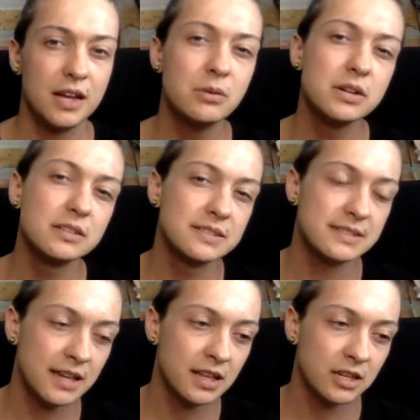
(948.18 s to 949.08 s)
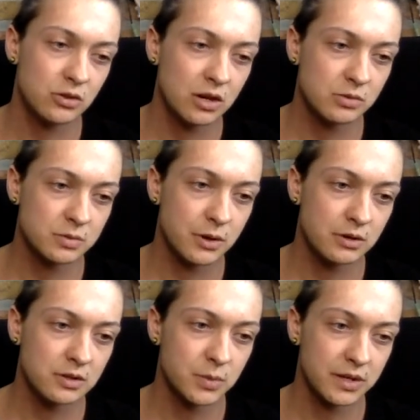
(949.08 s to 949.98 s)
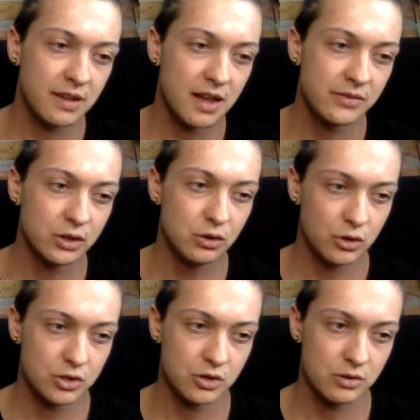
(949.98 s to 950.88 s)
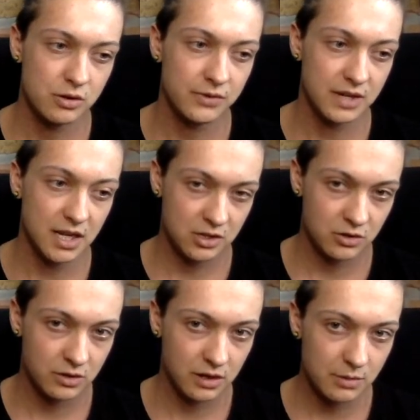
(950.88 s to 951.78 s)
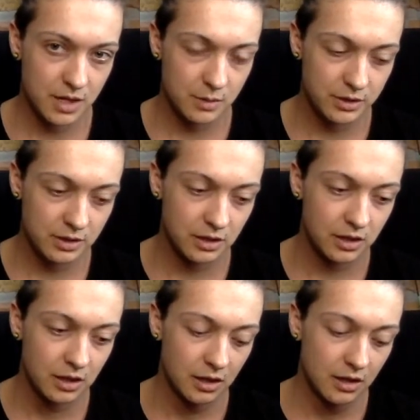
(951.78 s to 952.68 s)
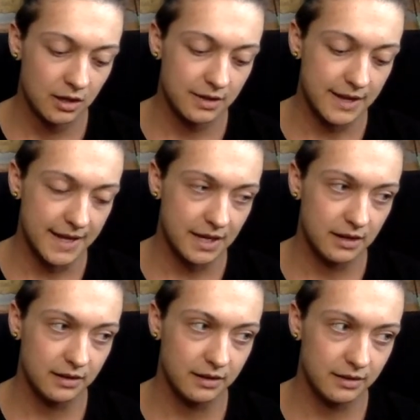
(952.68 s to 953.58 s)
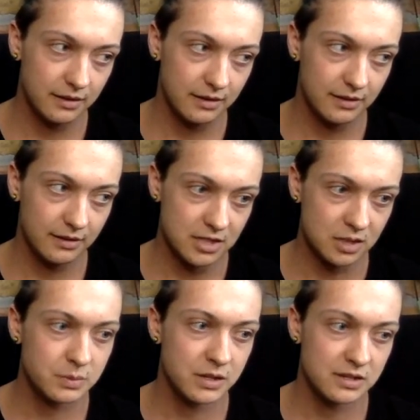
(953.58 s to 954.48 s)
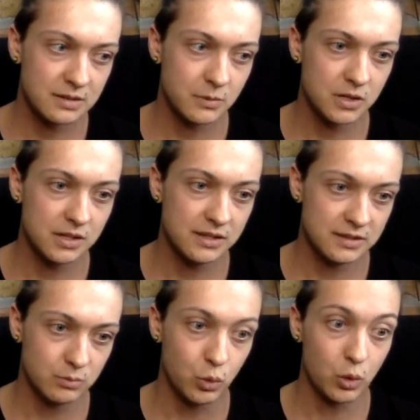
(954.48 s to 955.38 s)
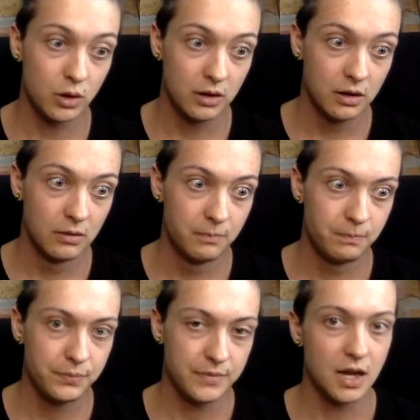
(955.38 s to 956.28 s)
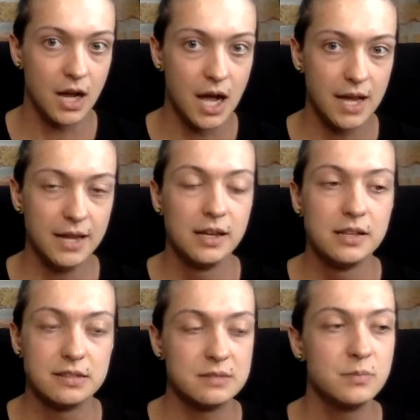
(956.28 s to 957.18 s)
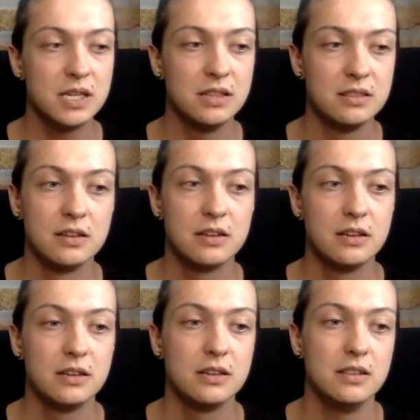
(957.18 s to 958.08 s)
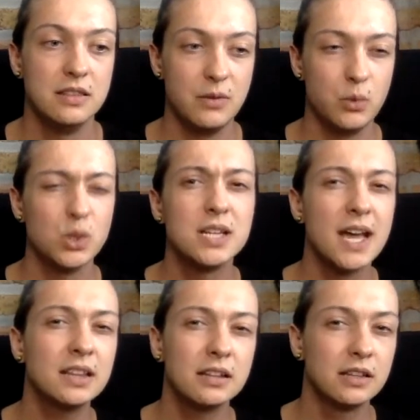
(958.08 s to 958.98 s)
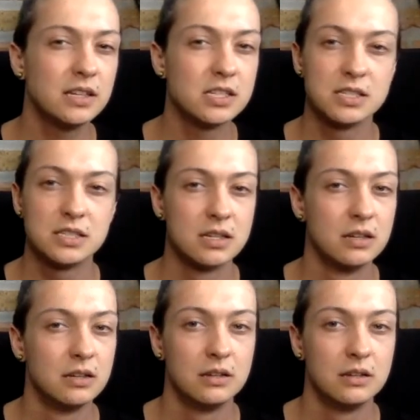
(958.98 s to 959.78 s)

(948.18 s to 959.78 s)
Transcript: I don't want to say like trained response, but it's kind of a nurture of a nature thing in my opinion, that just because someone is born a guy doesn't mean they would technically just